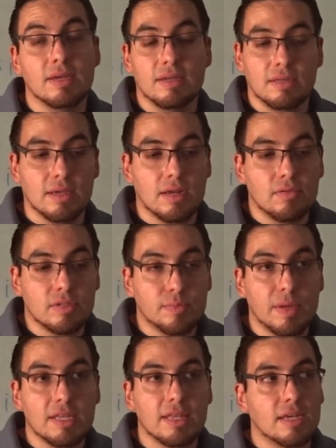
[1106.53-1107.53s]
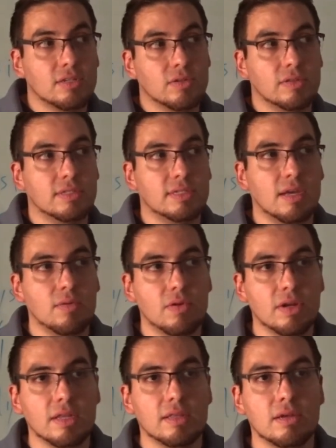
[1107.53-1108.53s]
You got to respect that. So it's not
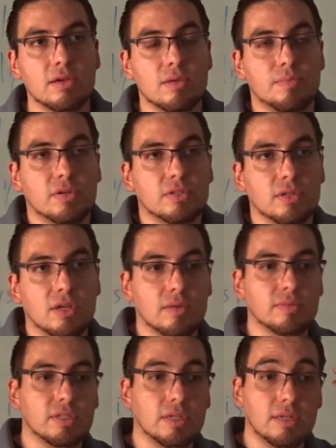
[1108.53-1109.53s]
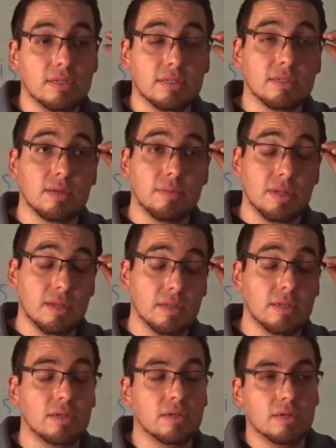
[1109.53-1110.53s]
working there. The person comes in, it's coming in
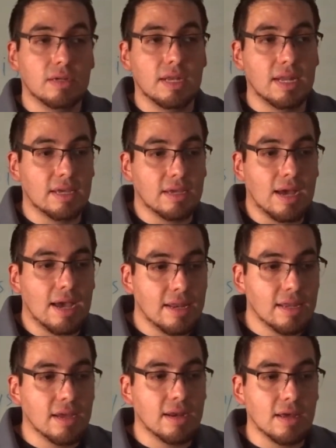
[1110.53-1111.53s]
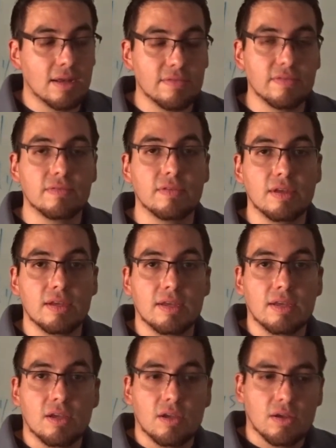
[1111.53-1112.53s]
here hiding a lot of,
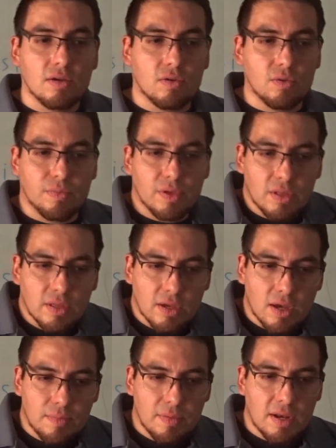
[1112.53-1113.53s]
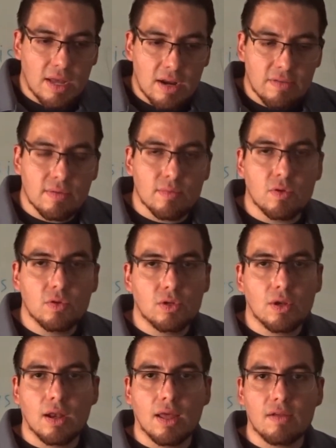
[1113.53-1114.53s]
or building up a lot of
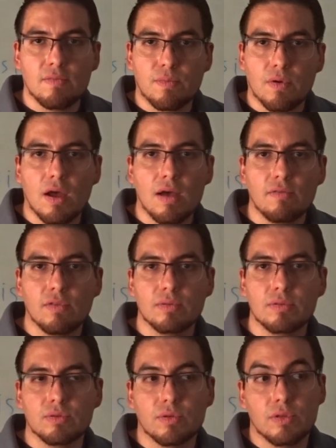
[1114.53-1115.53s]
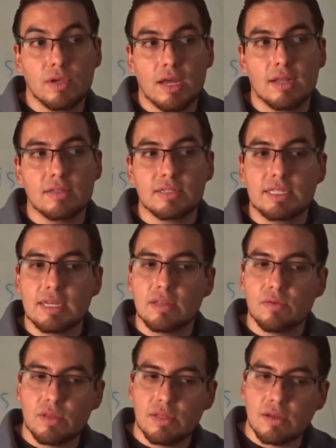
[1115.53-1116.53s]
emotion, a lot of problems. Well, you got to understand
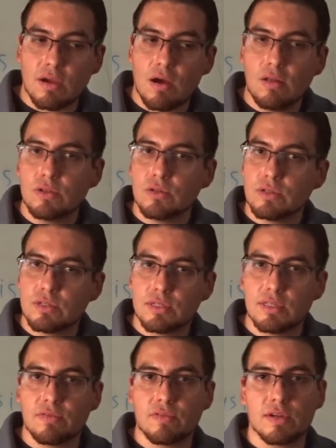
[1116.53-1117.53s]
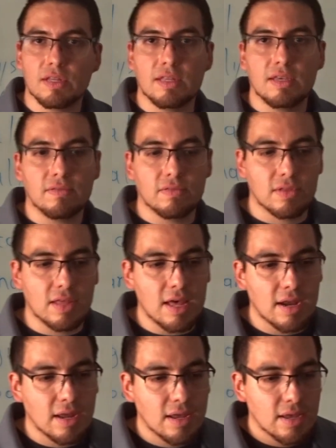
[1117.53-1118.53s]
that within the culture, there's a different idea for
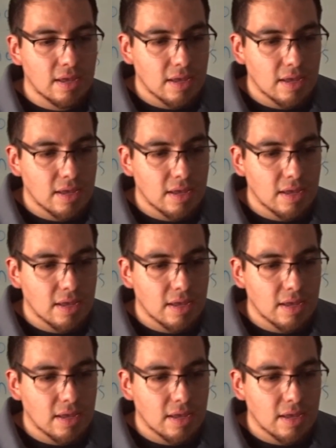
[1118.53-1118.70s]
that.